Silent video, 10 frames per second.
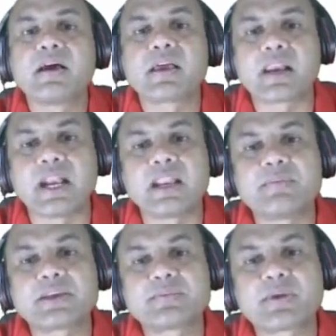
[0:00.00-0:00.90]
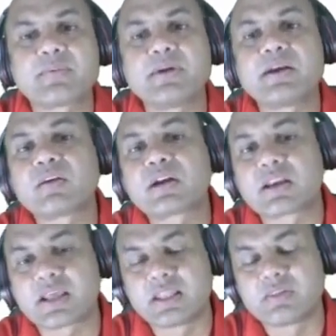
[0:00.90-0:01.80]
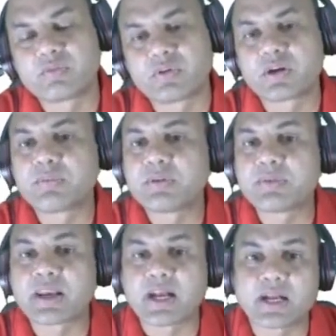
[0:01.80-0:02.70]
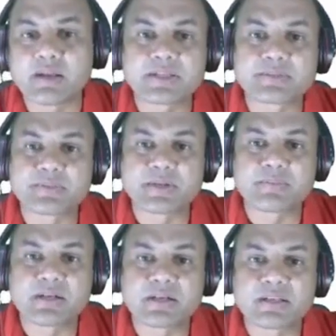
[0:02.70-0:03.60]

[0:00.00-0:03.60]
Random experiment or trial. What do you mean by random experiment?